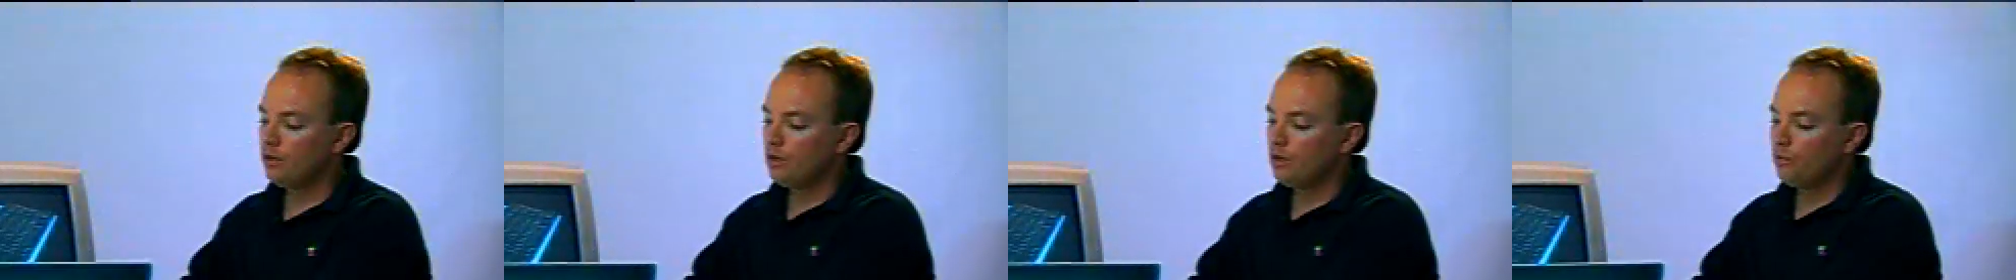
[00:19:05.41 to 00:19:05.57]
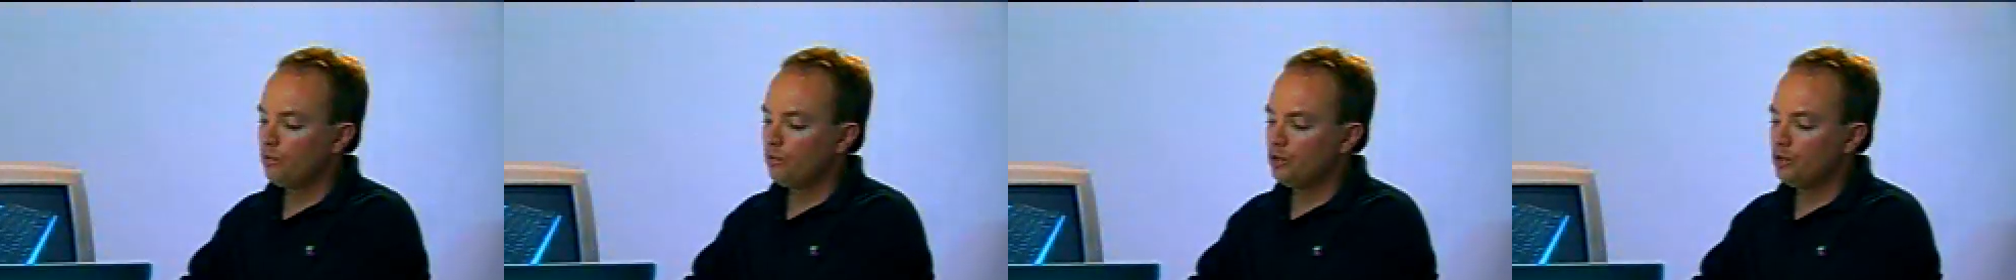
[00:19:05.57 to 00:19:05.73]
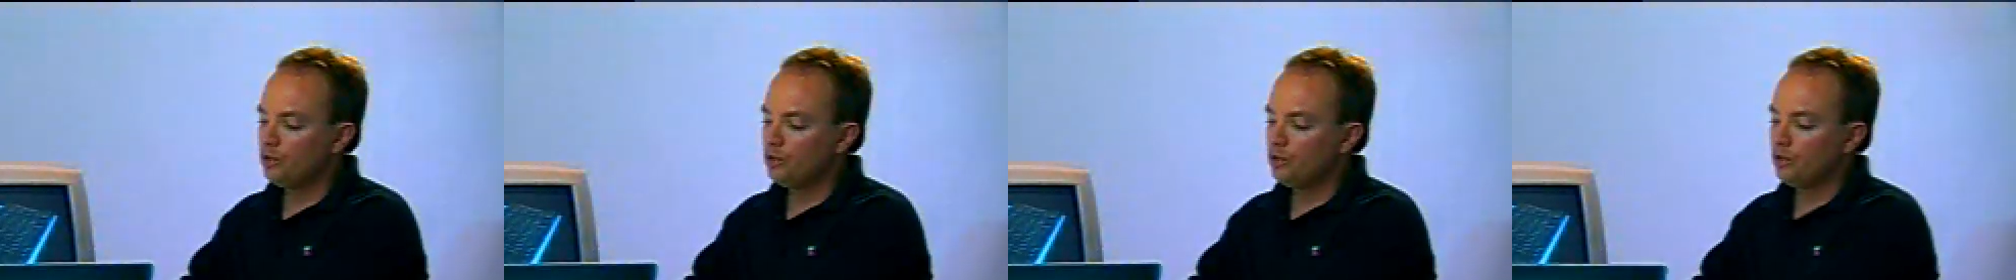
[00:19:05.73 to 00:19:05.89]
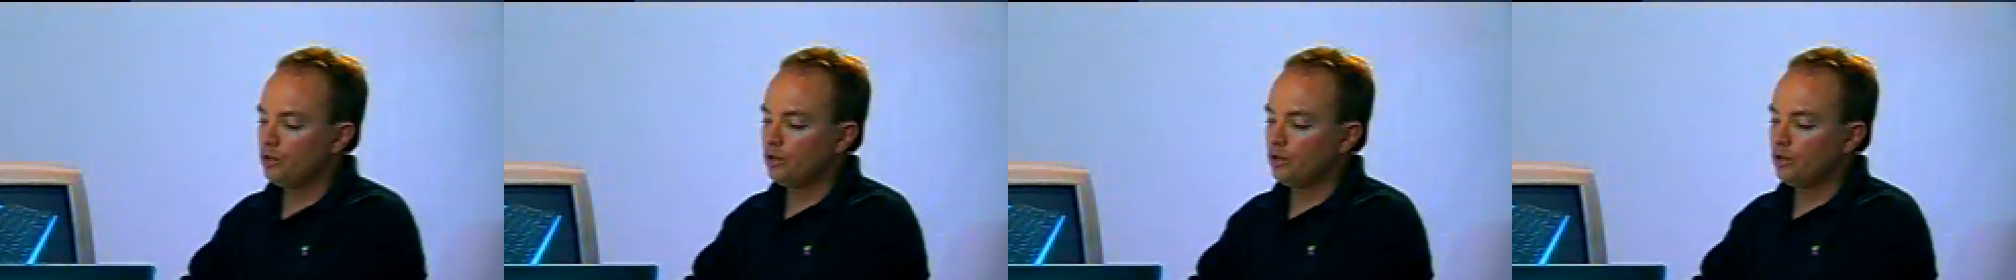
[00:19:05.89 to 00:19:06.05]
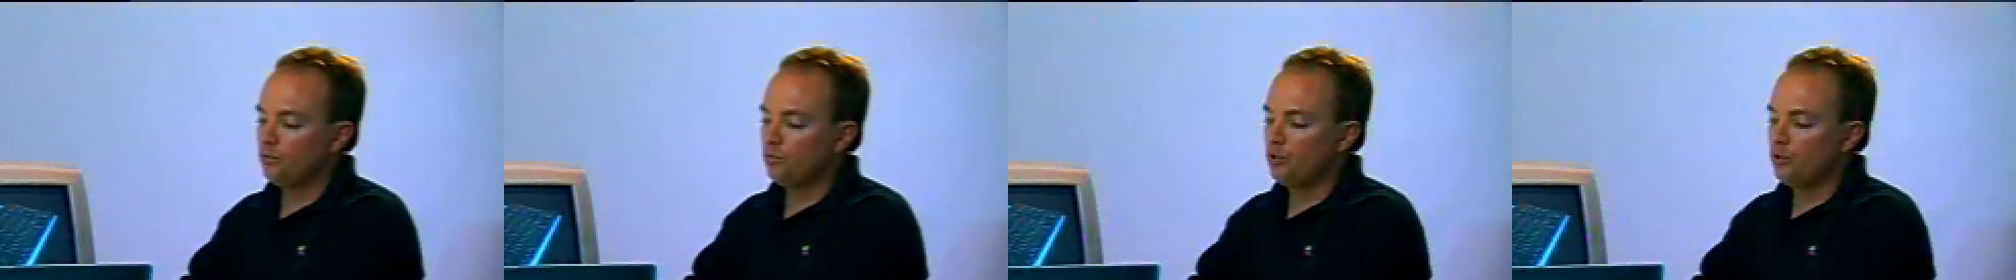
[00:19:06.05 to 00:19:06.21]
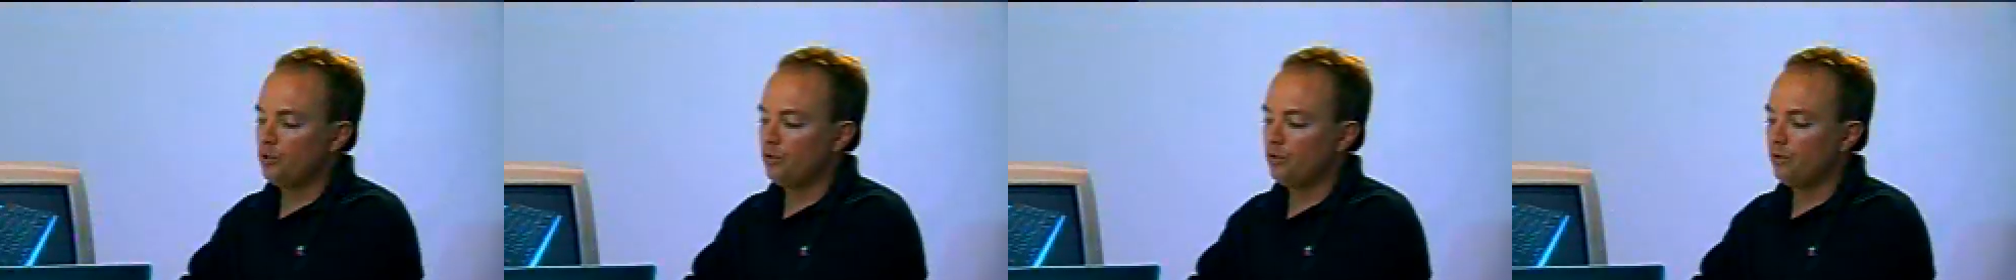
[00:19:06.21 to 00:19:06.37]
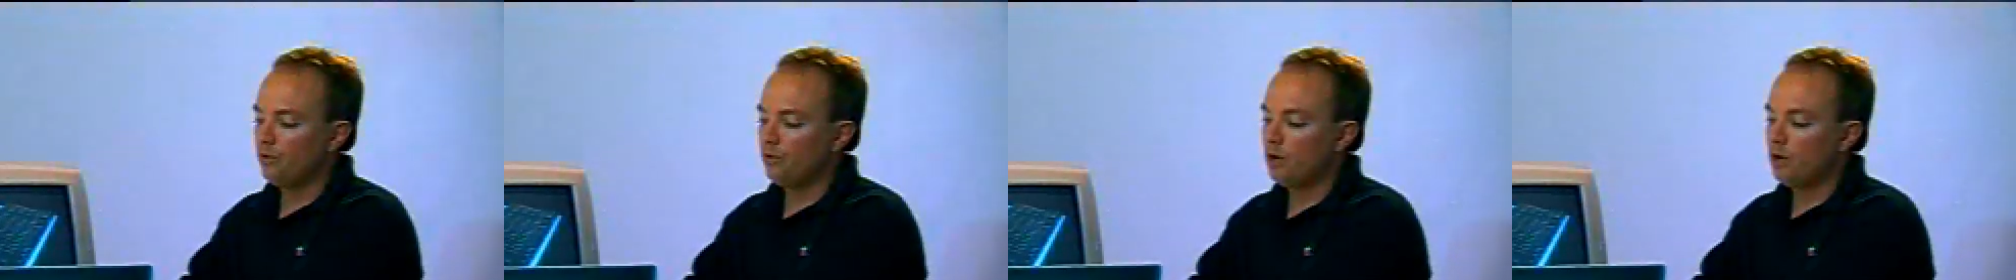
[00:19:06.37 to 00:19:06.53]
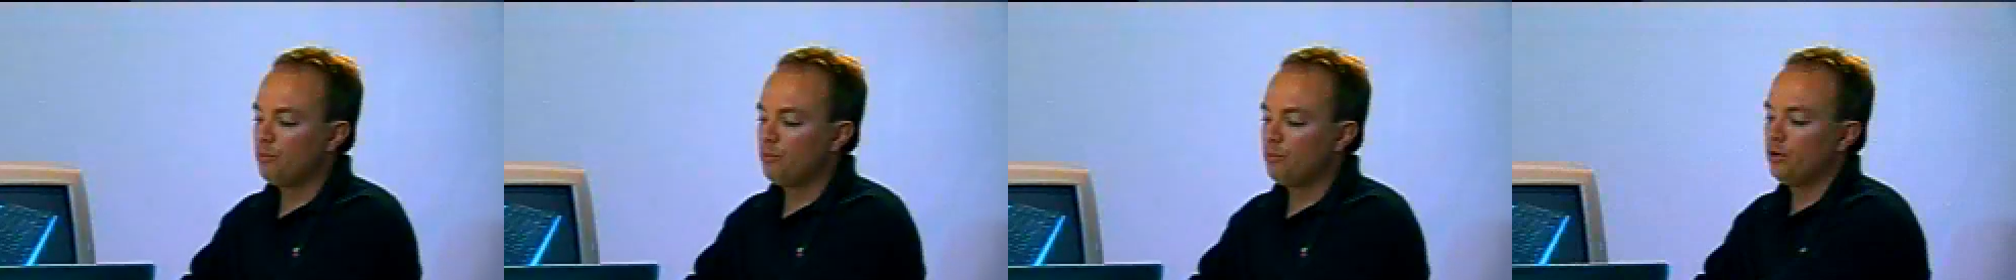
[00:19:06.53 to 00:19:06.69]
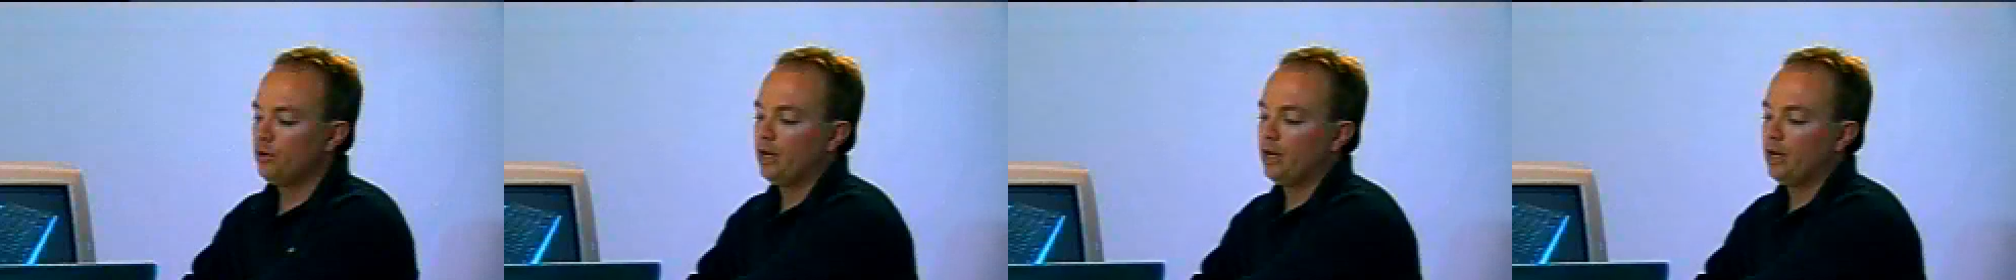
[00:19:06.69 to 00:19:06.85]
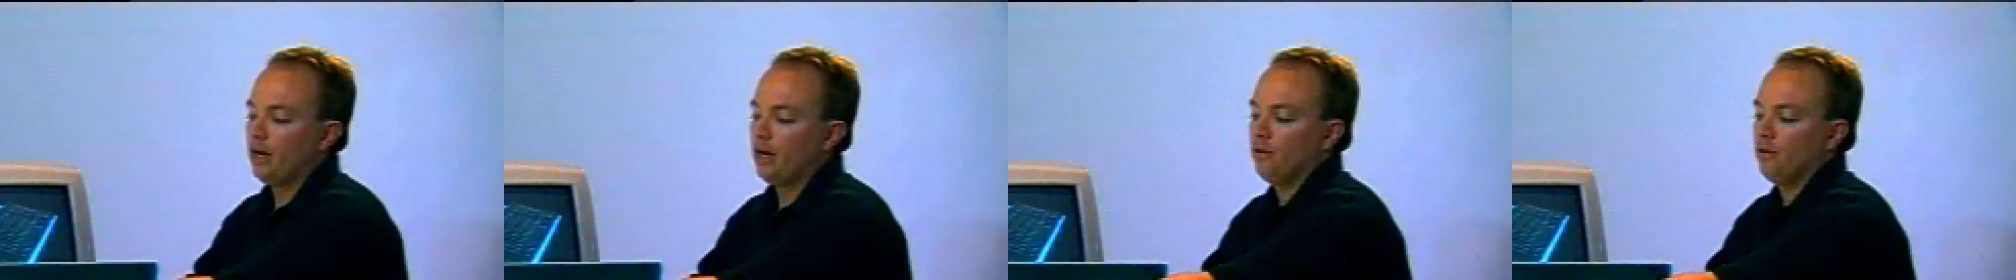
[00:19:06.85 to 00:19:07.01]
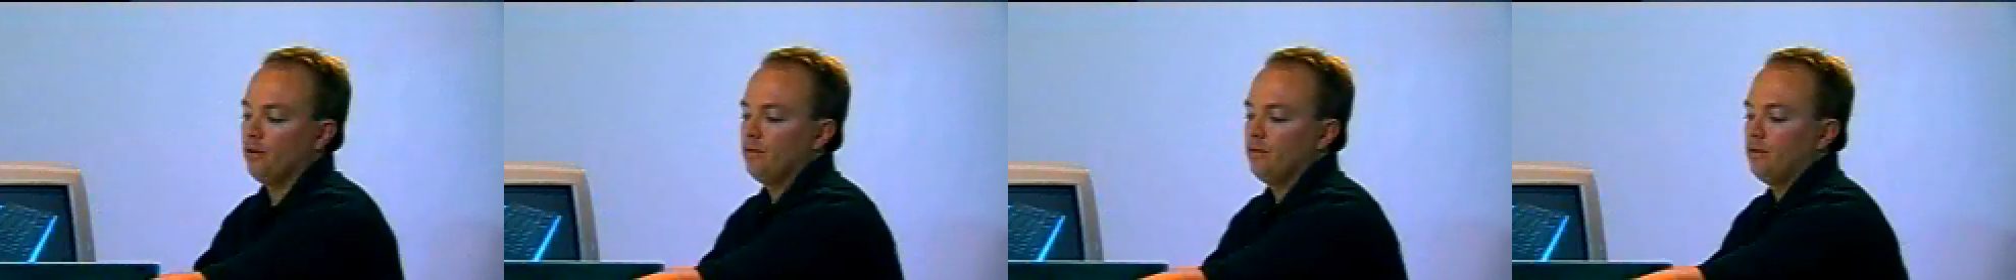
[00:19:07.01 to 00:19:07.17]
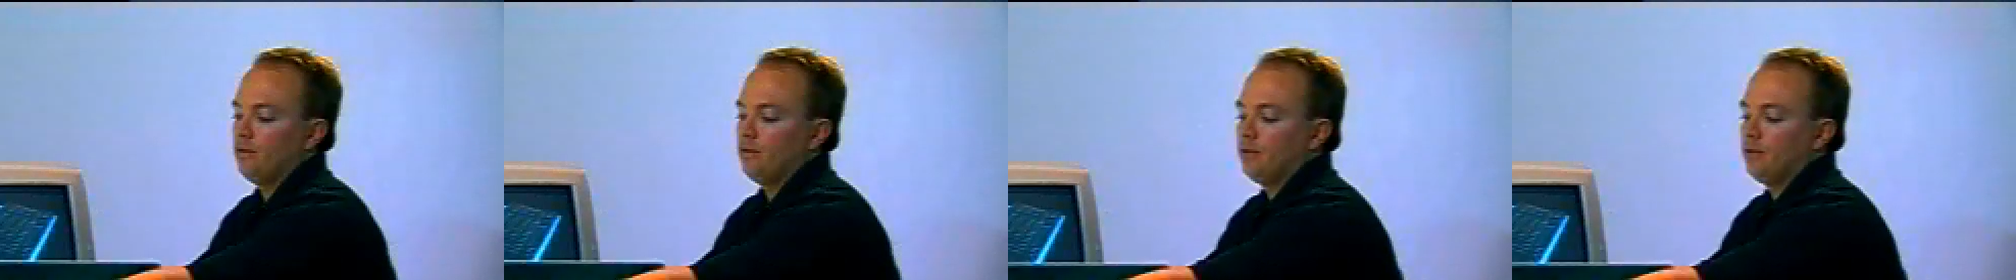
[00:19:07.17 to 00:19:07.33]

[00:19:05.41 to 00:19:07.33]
which you can move up or down,